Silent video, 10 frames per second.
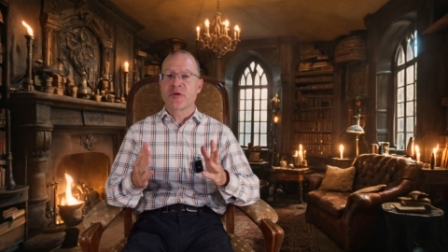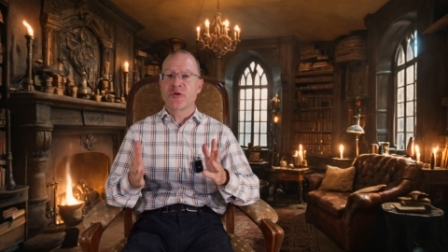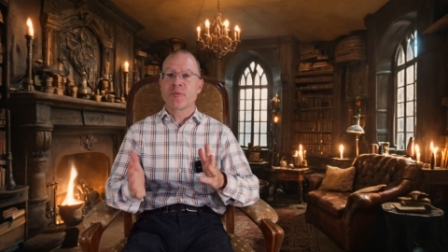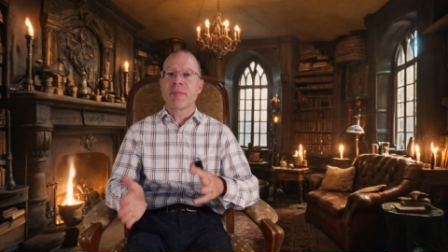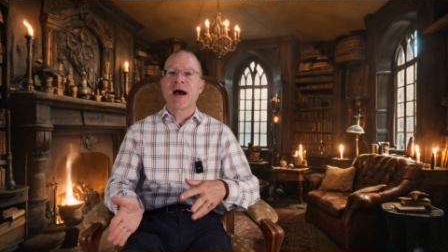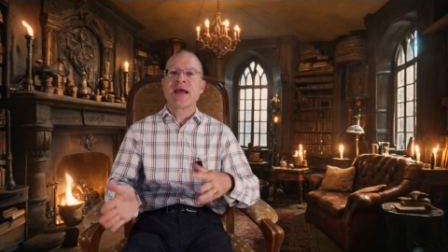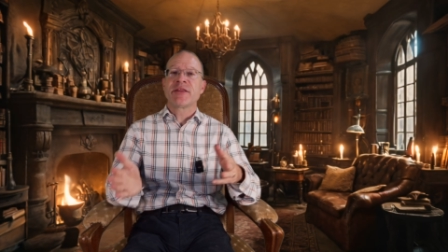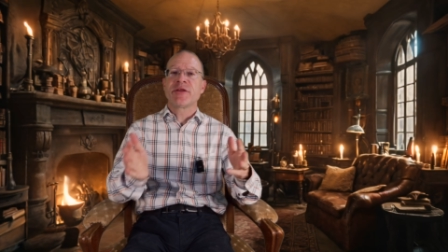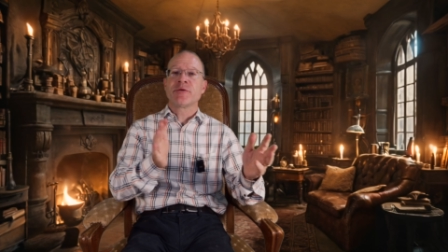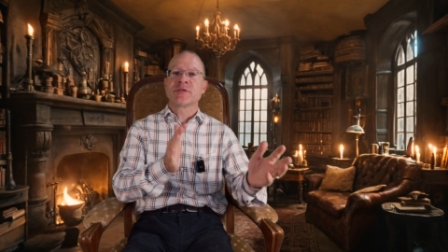you might
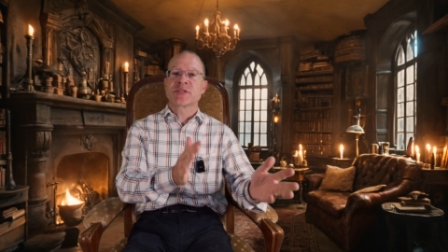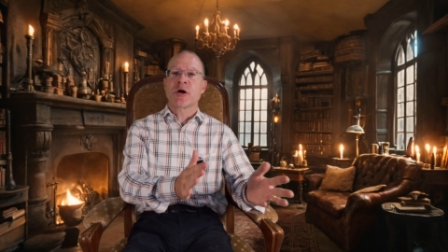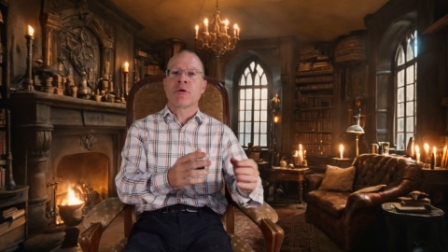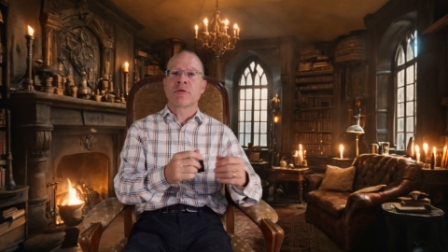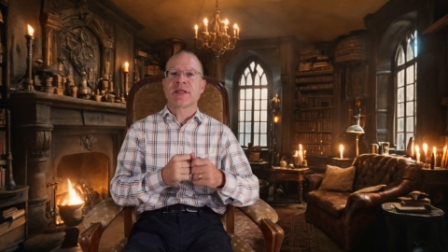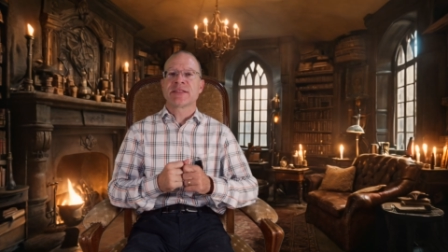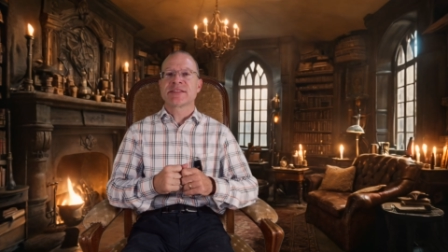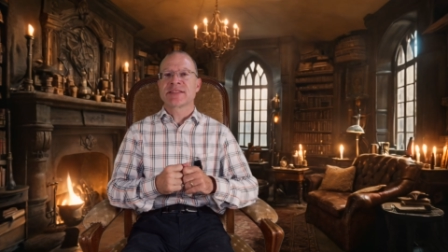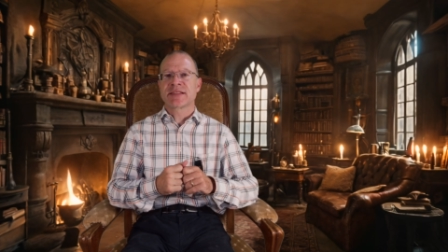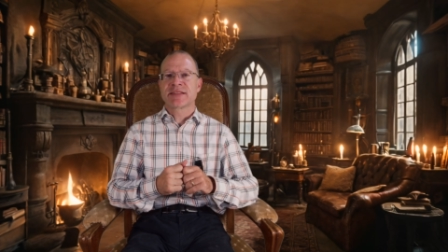use only the
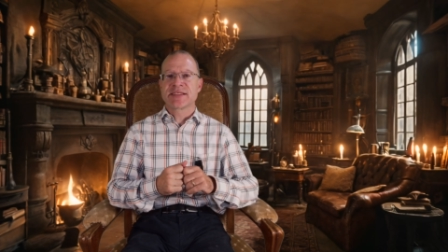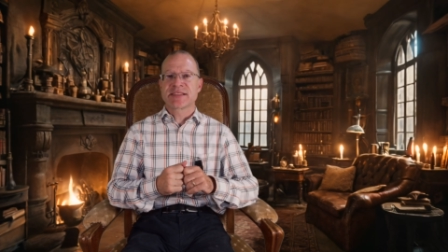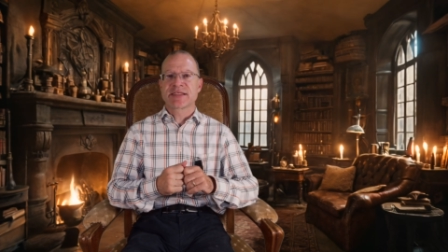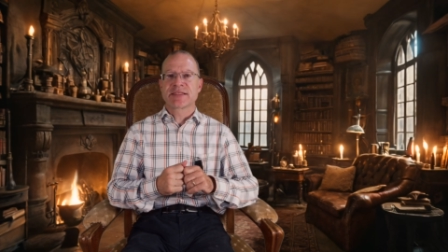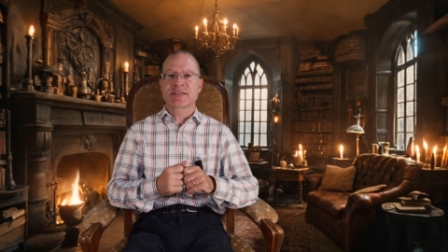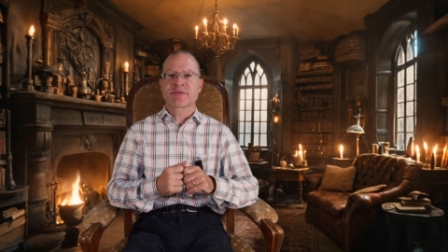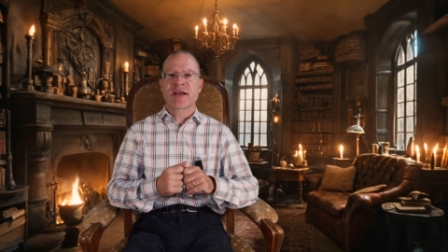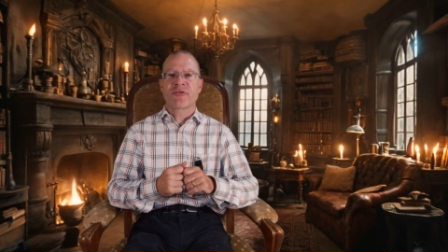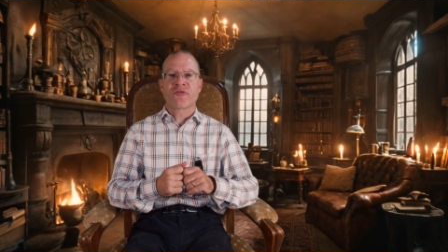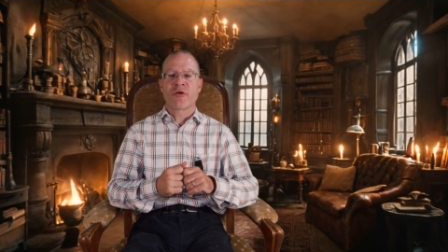statistical
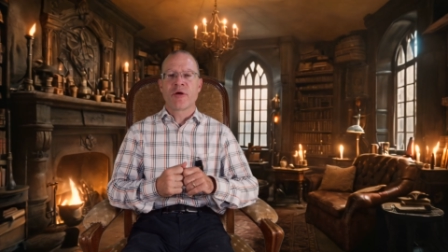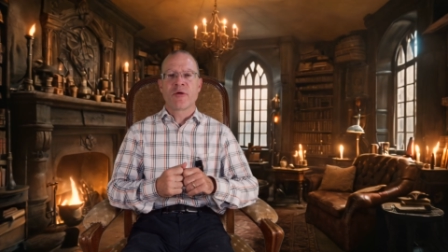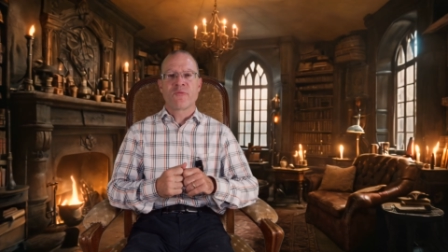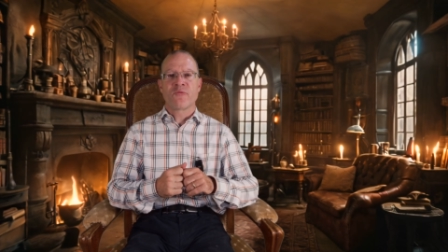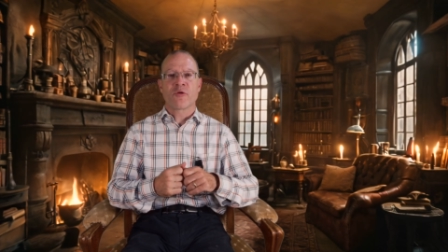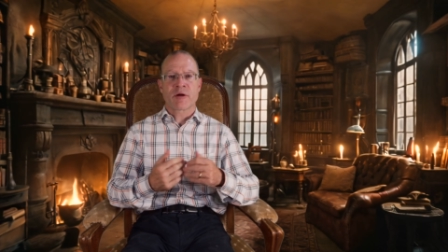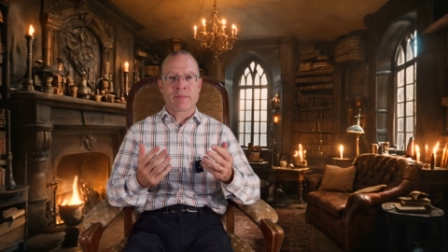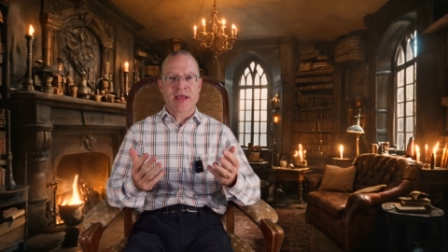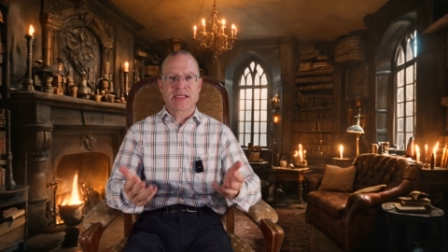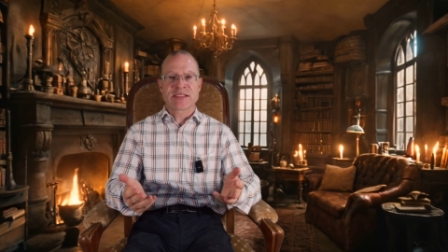stretch for a
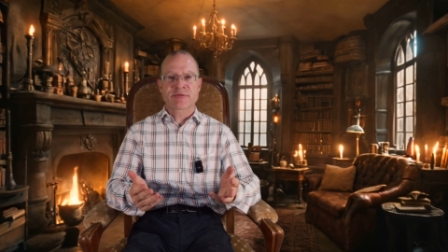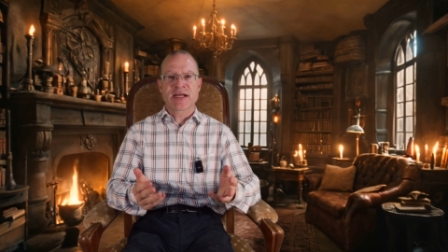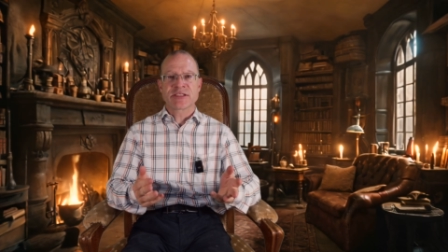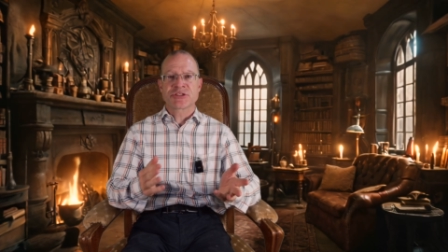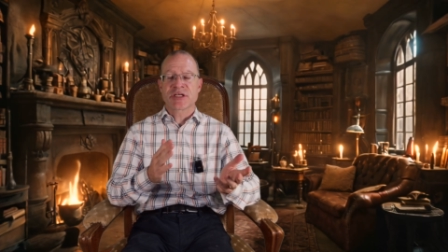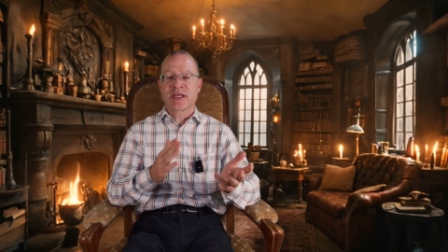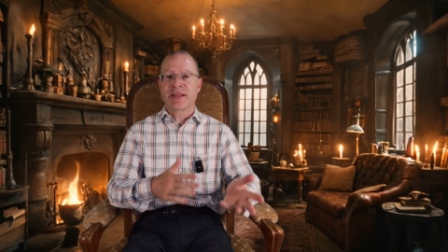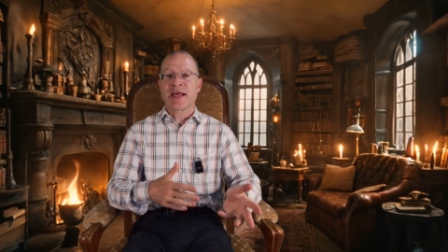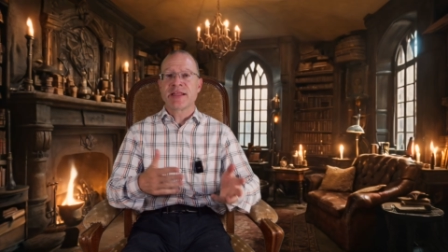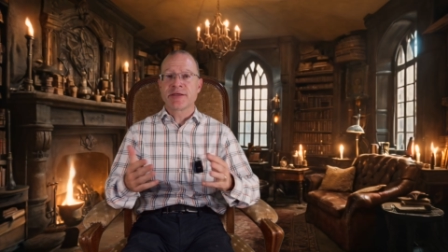base stretch and
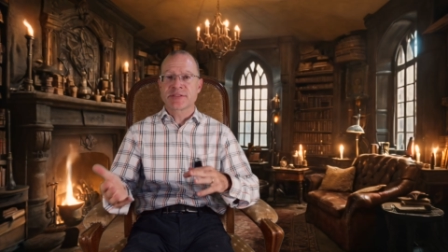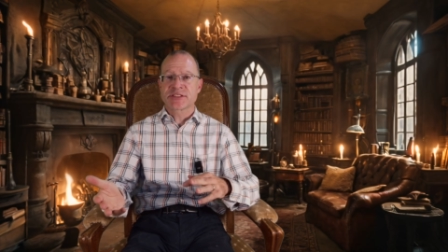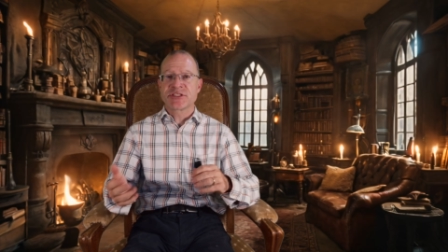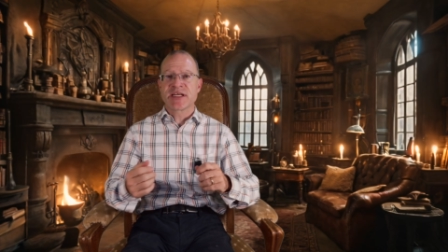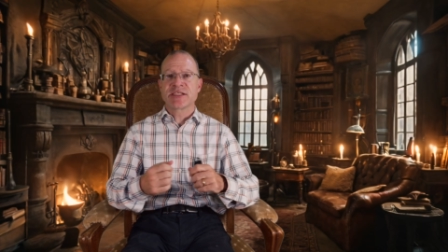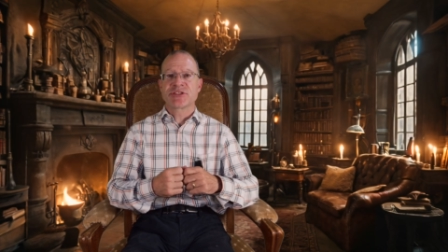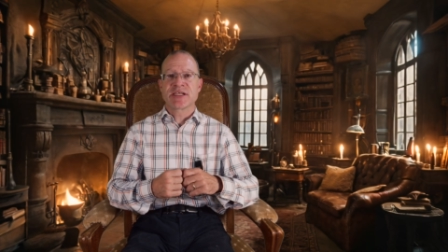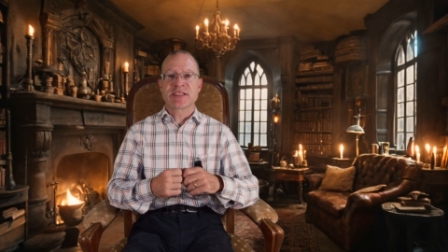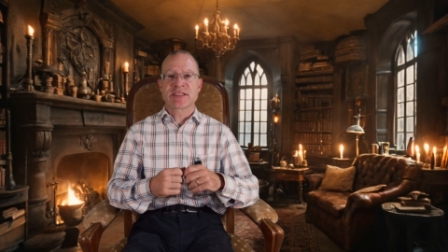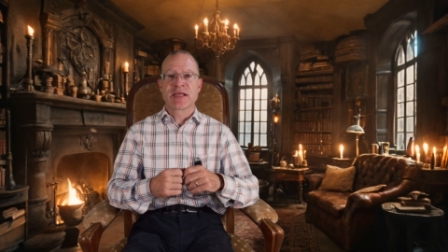then use G H
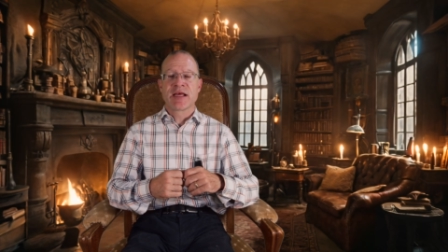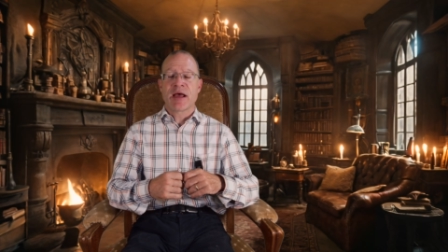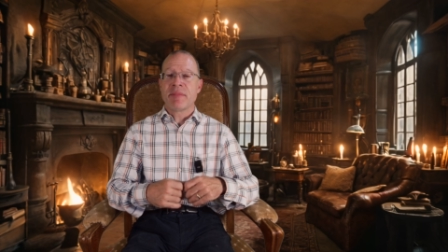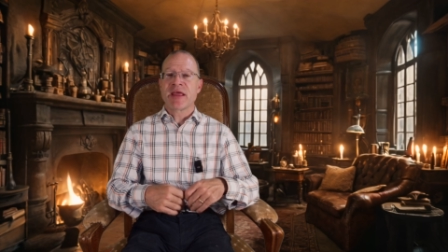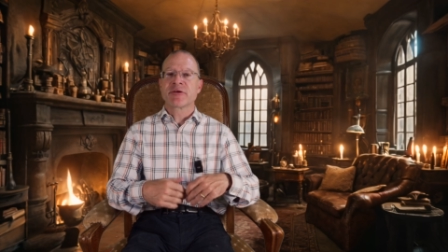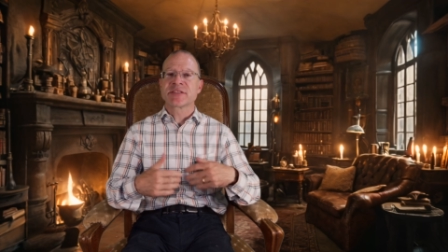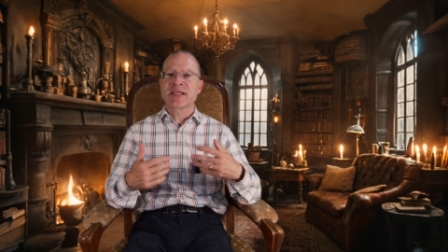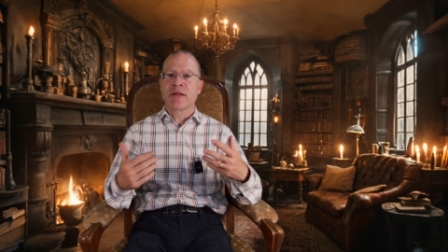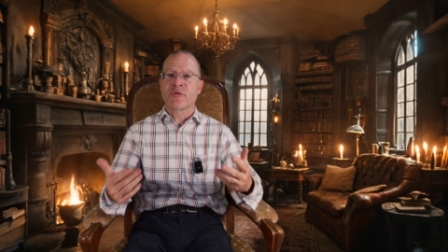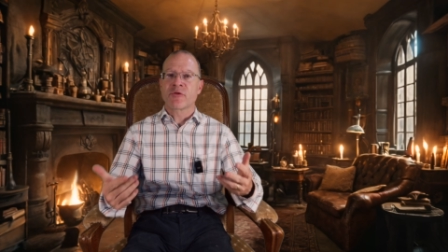S and make
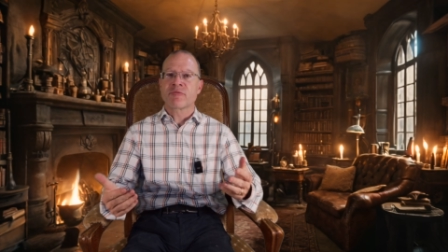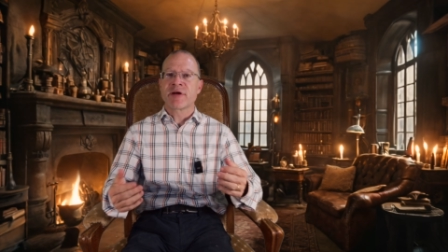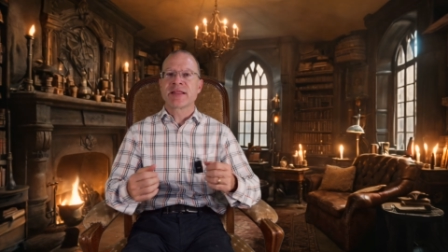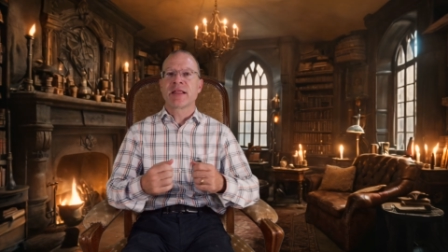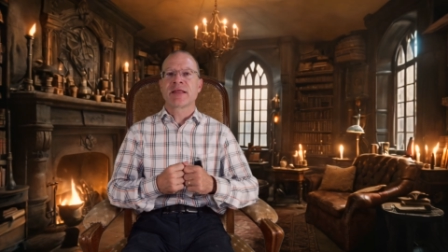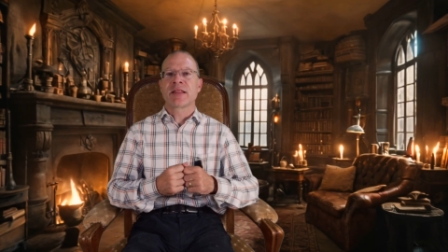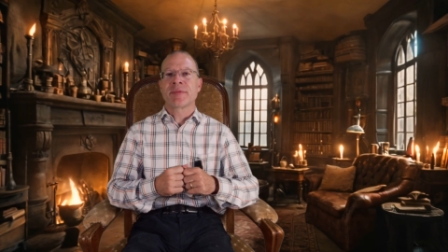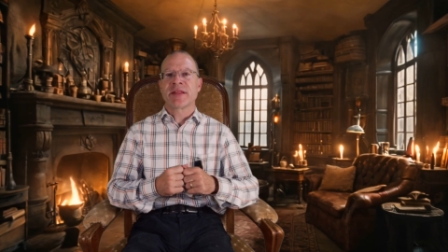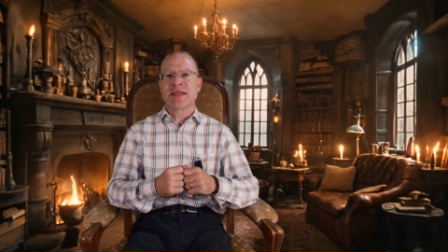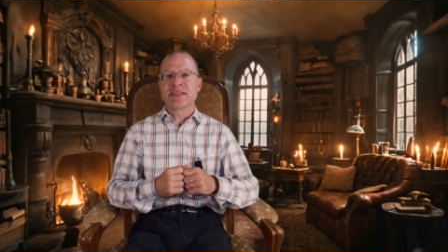yourself already a little
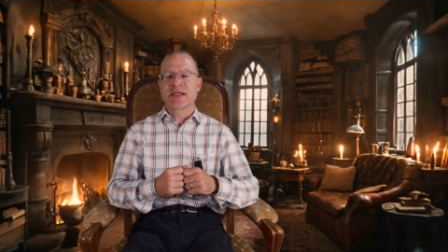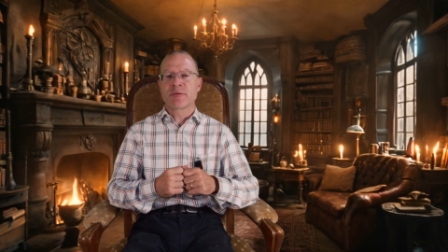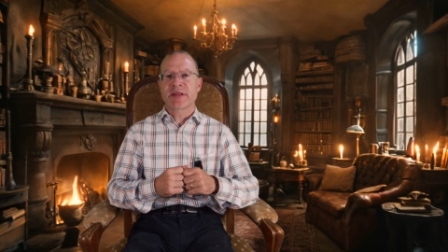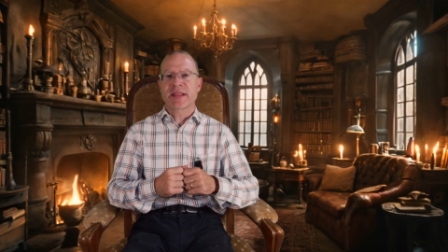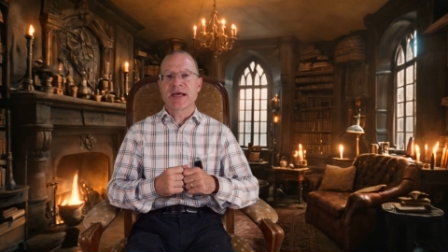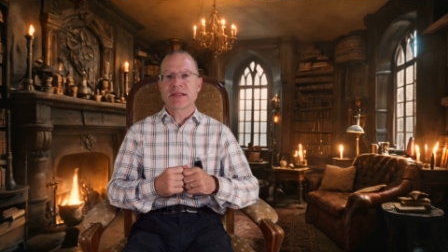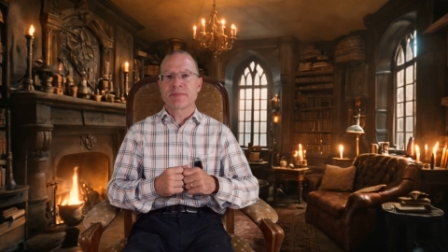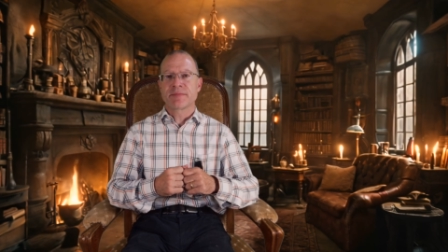bit easier with that.